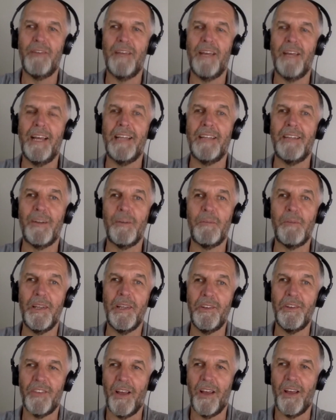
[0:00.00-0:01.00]
and I'm
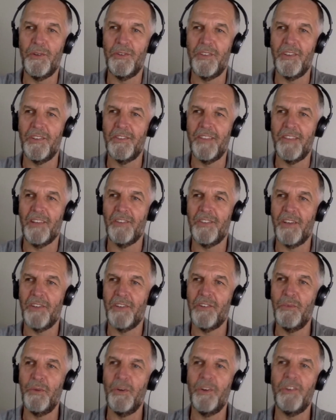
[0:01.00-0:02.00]
pleased to host this next
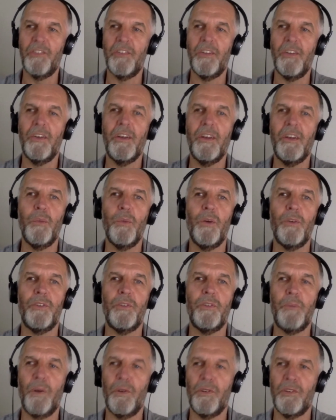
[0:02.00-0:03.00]
session, which is a look at
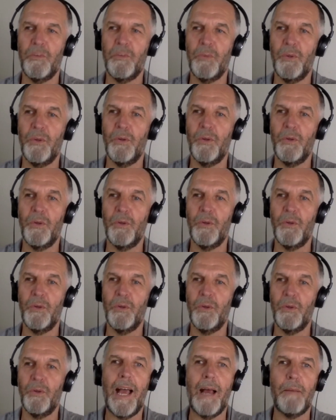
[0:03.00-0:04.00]
what's possible
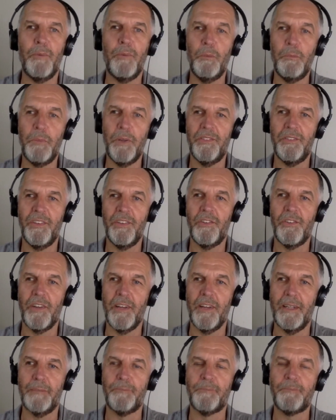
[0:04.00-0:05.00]
with Apple
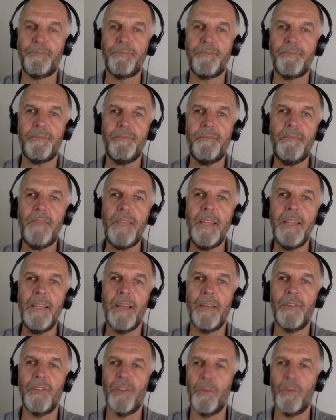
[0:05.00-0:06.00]
Business Chat.
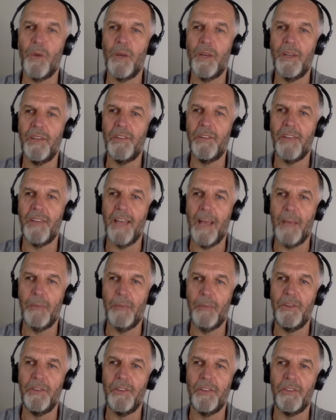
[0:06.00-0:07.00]
Now, in some ways,
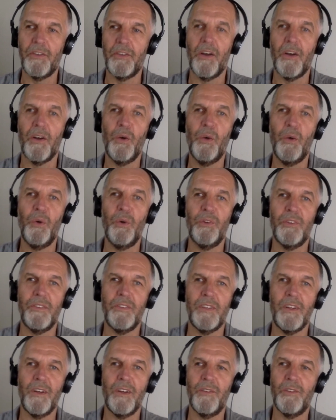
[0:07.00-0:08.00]
Apple is a dark horse of
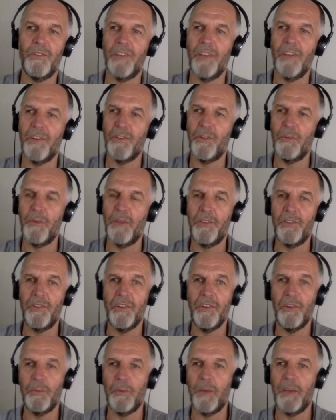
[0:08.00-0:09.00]
the conversational
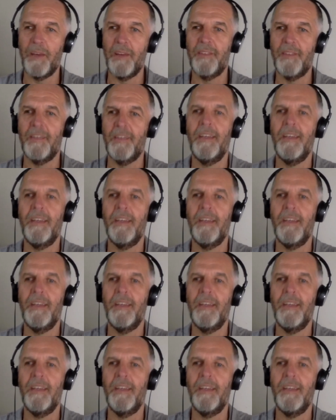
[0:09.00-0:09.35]
messaging space.